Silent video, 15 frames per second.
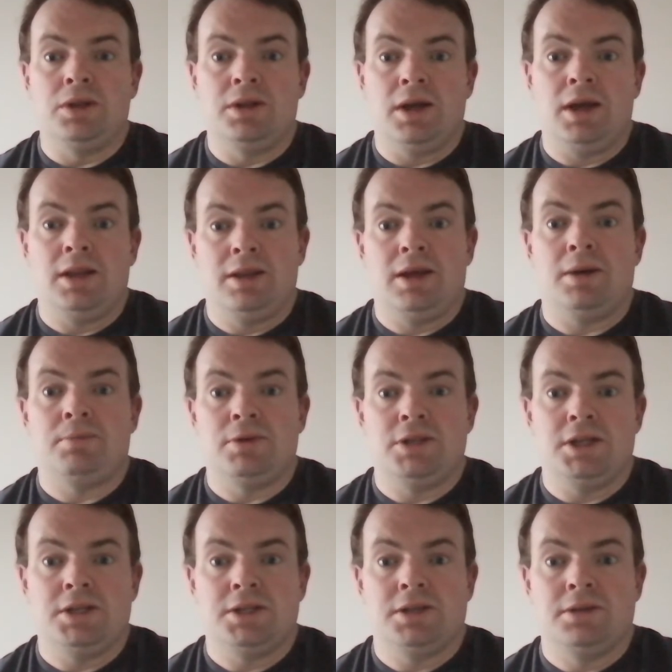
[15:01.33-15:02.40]
in that
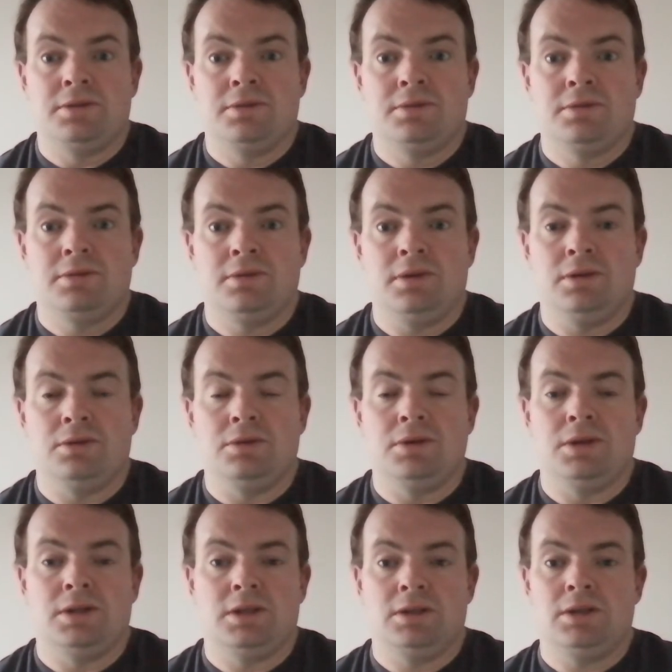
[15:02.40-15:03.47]
position.
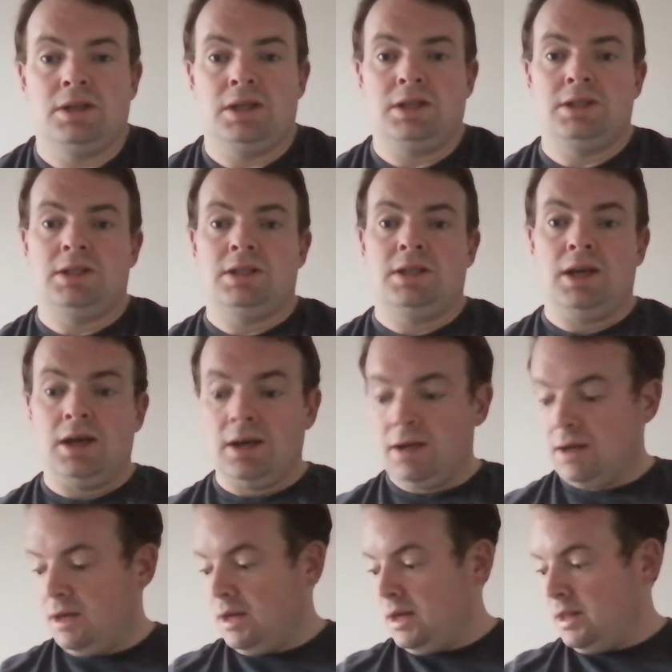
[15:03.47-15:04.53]
As I say,
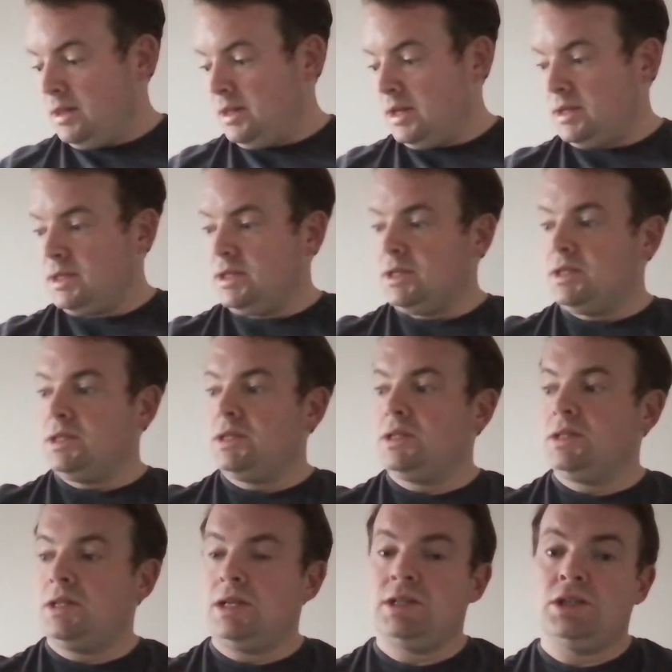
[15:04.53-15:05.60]
This
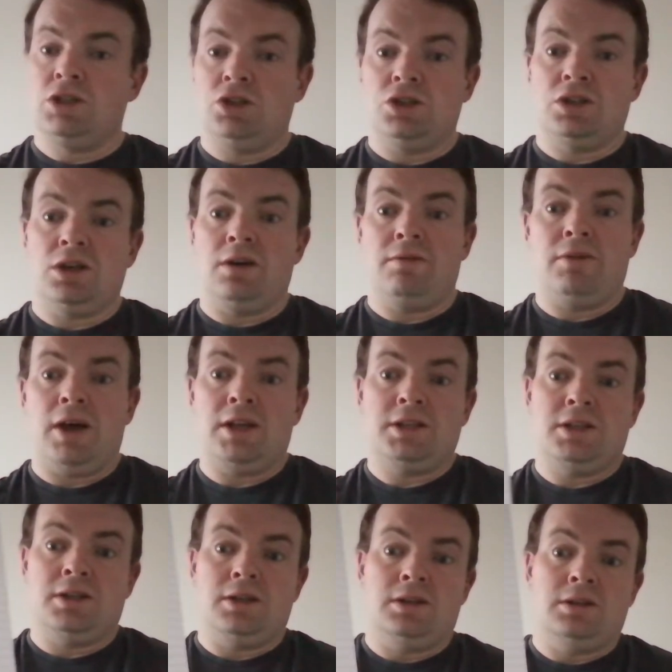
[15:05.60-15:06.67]
is just a
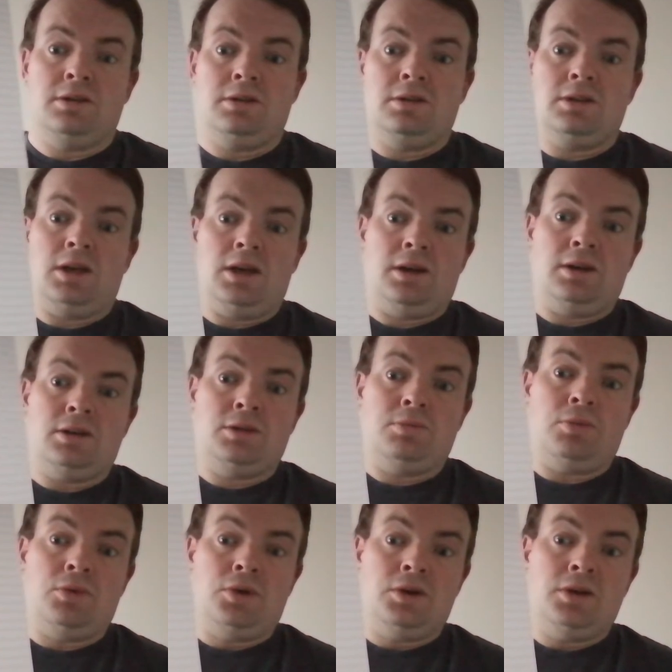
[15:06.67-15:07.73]
conventional
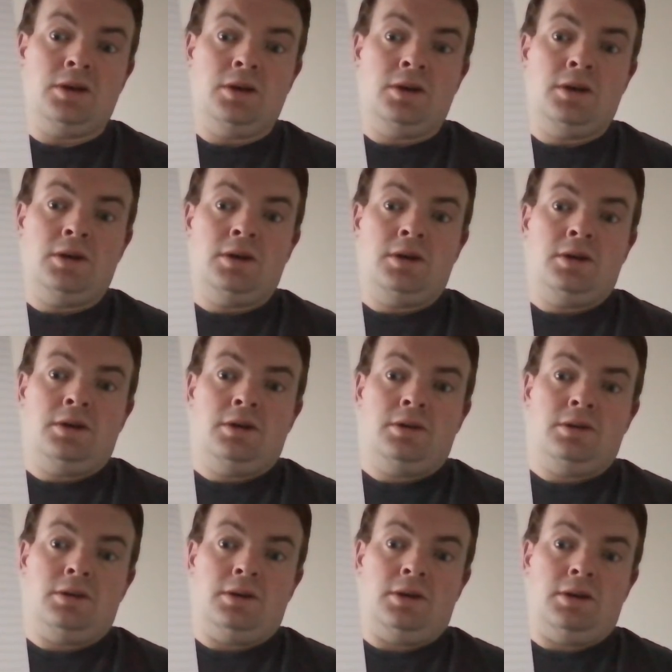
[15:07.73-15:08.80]
sport
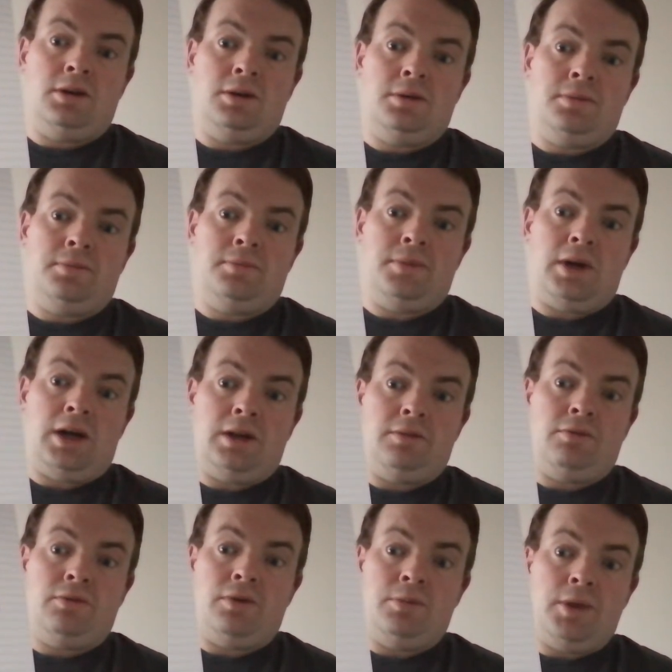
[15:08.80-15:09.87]
and
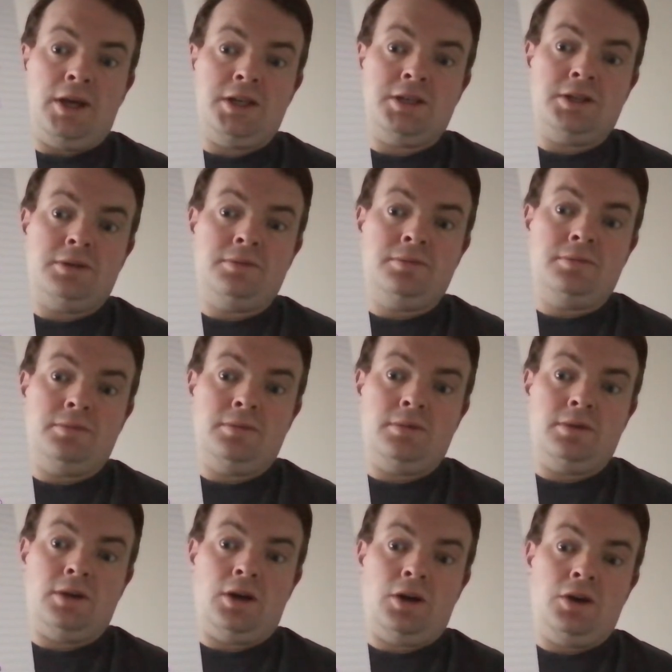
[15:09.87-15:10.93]
formation.
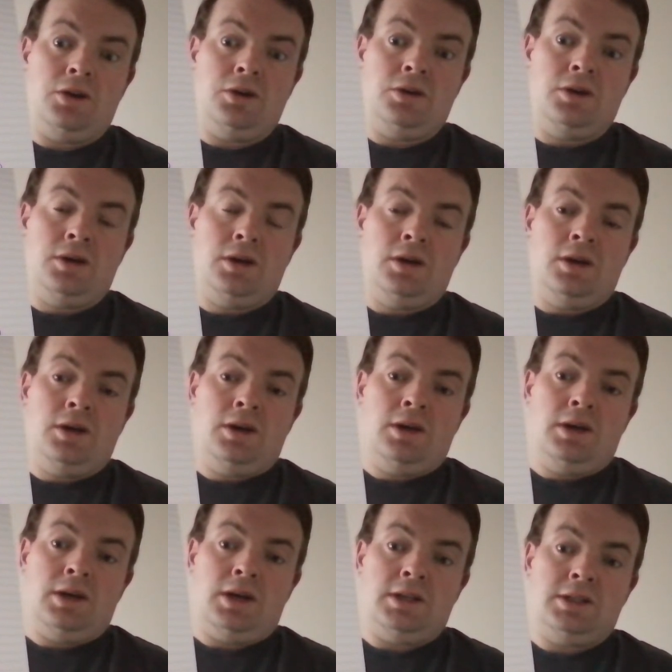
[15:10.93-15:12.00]
Now,
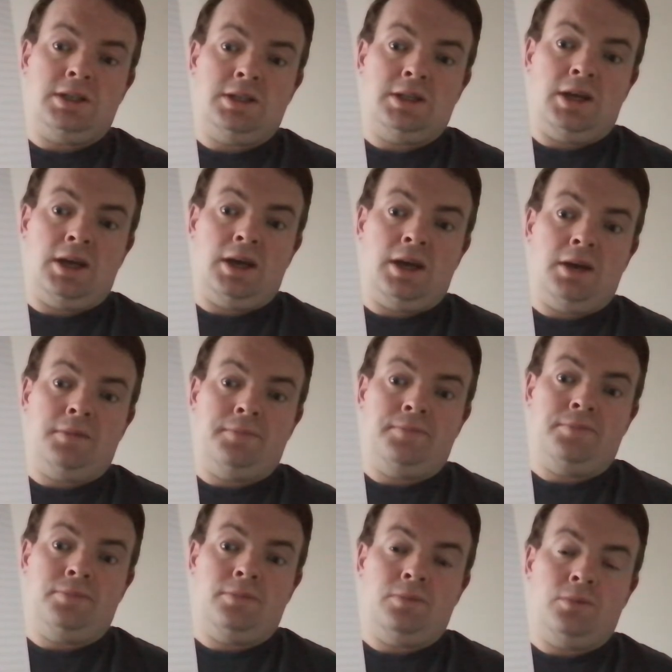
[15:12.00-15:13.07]
as I say,
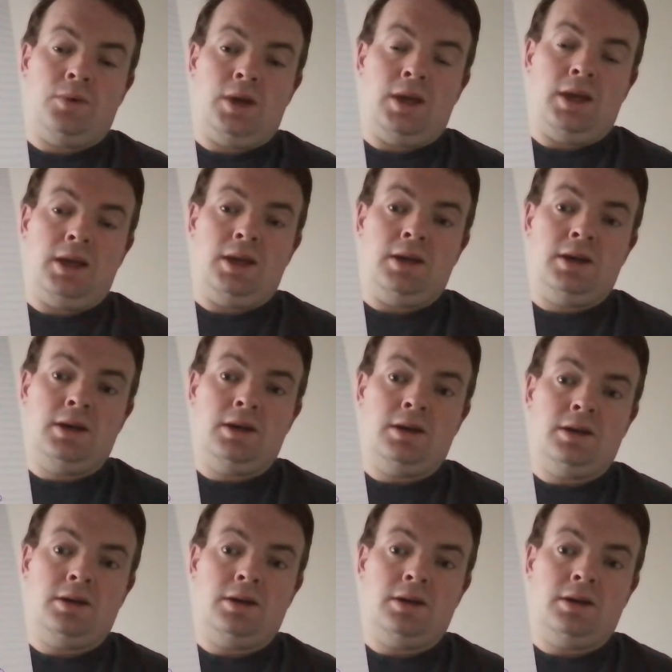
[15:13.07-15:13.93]
we